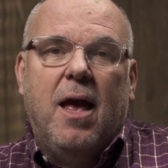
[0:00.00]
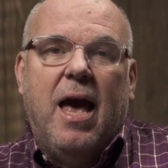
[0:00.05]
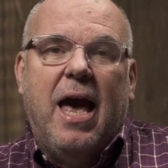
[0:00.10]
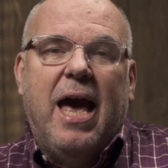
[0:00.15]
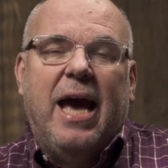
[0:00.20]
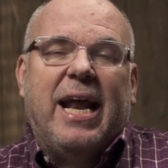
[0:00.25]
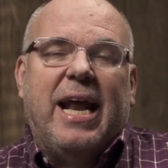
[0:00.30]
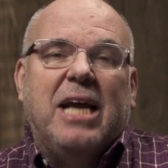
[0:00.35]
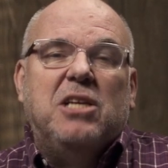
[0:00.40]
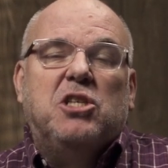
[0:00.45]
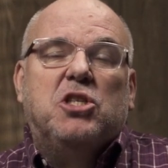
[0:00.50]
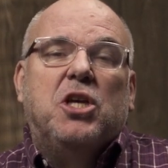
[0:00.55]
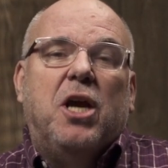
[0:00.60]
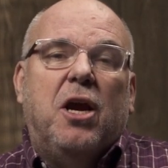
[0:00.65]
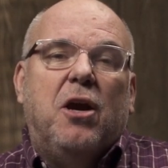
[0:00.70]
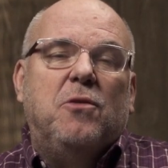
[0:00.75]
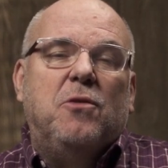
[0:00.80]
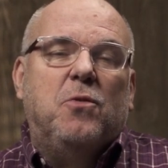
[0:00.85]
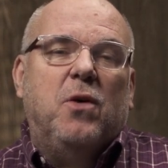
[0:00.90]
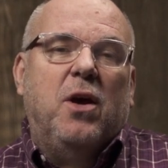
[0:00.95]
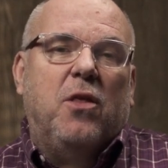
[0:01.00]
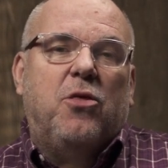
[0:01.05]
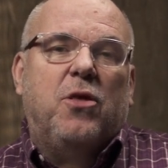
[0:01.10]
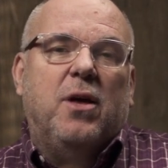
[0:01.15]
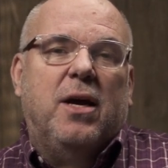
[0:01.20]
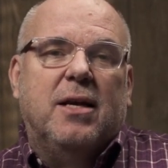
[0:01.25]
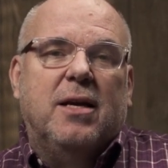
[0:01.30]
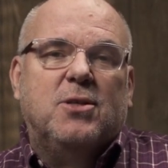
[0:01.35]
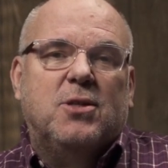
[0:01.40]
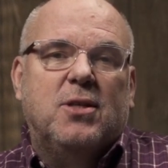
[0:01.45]
And I shared with
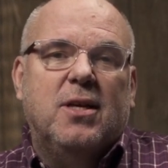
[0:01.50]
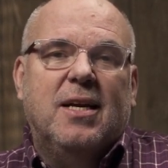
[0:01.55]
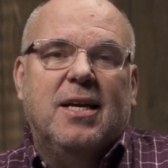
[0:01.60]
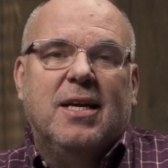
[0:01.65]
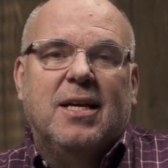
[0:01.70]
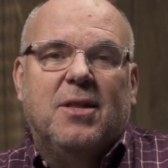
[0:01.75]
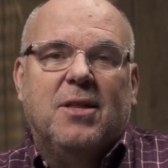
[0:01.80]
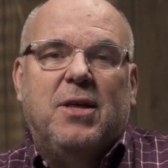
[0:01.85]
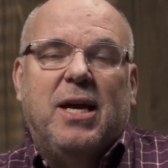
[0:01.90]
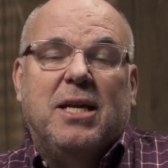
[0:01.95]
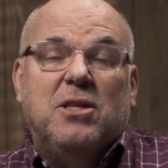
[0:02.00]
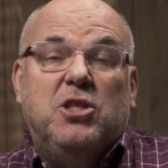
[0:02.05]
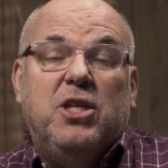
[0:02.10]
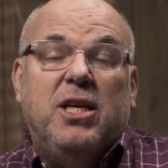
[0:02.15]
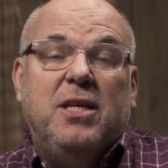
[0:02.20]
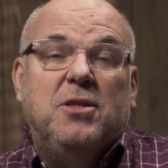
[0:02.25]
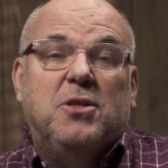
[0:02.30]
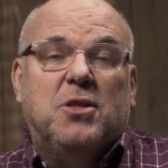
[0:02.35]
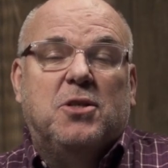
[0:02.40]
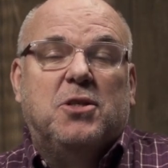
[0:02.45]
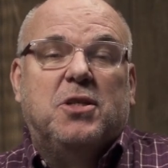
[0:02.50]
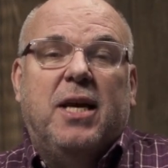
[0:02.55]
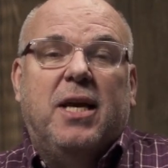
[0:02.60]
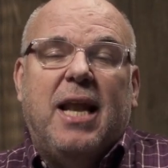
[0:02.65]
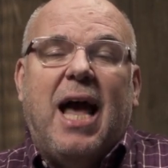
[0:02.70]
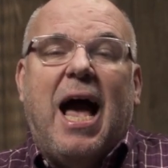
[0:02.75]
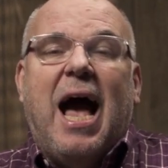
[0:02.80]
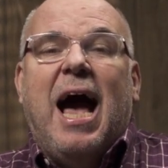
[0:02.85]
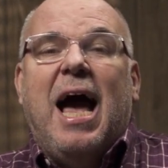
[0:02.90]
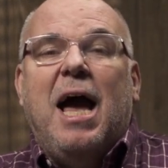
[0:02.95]
us that Jesus
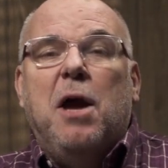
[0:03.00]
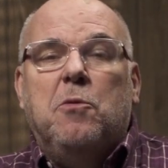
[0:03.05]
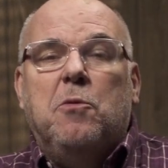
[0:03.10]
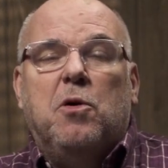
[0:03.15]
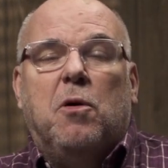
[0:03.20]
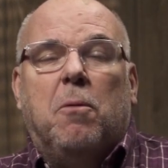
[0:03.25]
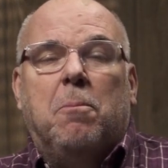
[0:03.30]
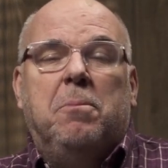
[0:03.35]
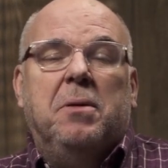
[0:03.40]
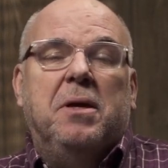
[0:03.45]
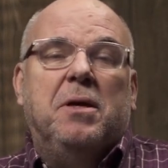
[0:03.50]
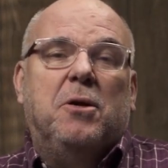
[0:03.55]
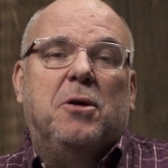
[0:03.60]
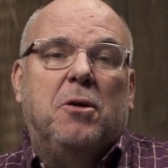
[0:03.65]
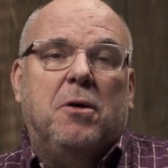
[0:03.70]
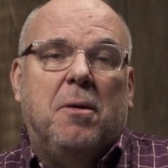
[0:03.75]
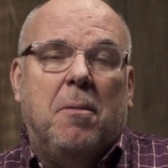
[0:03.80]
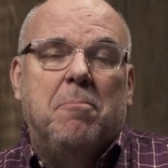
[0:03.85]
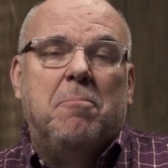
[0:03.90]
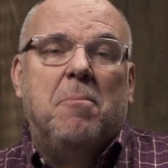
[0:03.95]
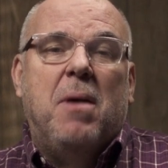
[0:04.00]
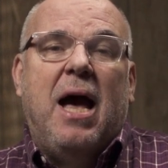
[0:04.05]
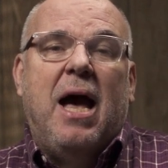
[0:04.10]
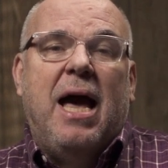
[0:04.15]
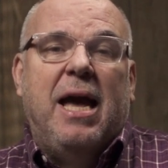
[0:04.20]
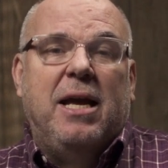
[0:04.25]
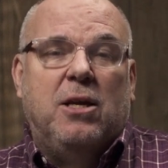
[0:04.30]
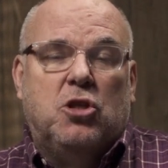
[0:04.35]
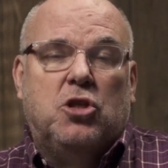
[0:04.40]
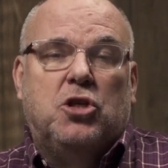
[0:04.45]
said, I will build
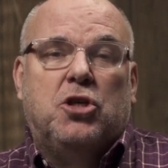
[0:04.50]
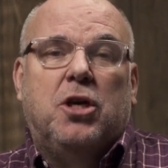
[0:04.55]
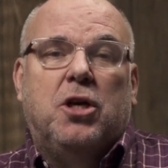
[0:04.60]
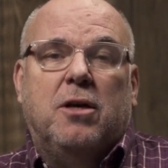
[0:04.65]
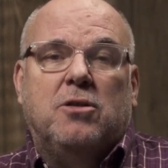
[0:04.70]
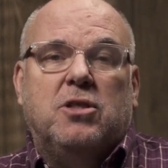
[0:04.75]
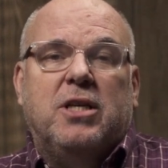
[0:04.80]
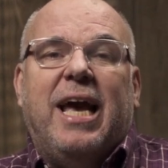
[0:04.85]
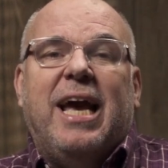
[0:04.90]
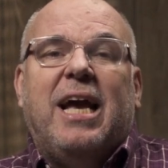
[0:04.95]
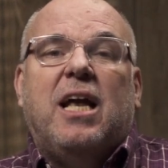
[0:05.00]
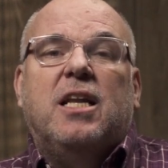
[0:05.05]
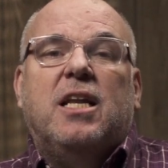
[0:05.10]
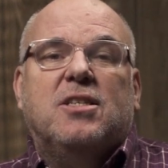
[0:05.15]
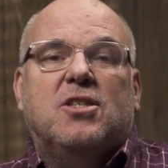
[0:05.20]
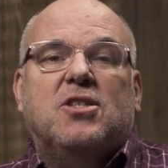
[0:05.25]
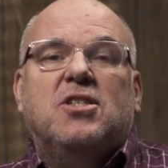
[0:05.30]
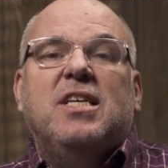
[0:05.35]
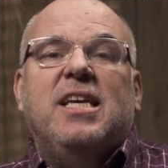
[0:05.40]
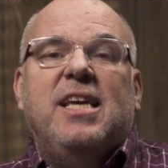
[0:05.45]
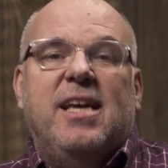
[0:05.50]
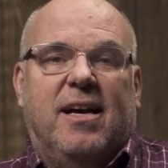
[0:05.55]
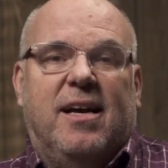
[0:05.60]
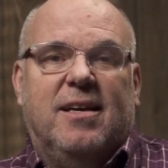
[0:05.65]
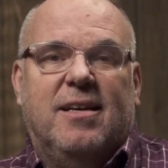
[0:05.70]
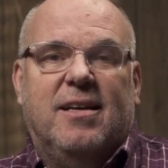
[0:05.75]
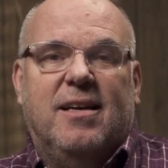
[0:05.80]
my church, ecclesia,